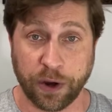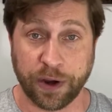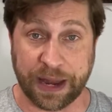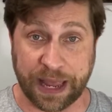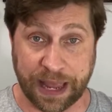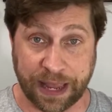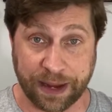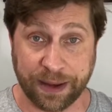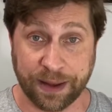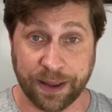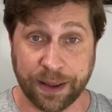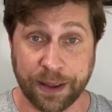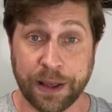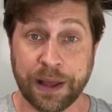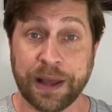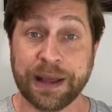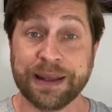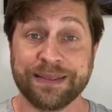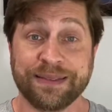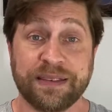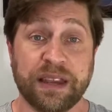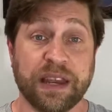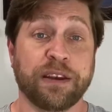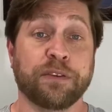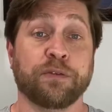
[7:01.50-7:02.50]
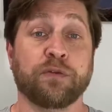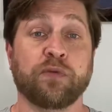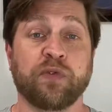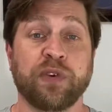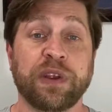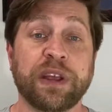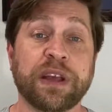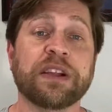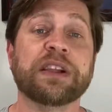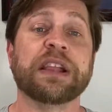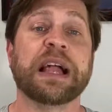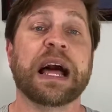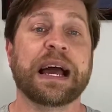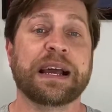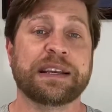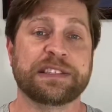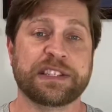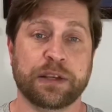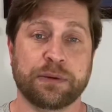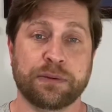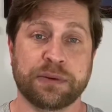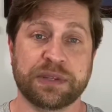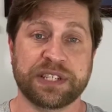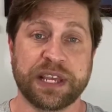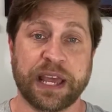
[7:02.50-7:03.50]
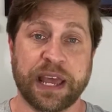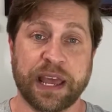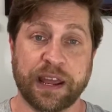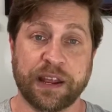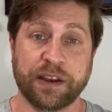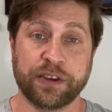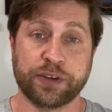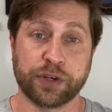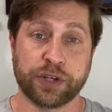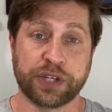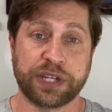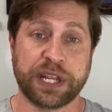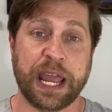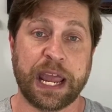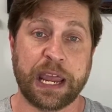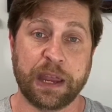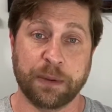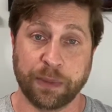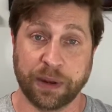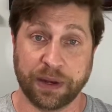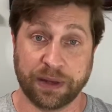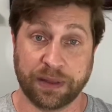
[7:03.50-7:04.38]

it didn't realize it was entertainment.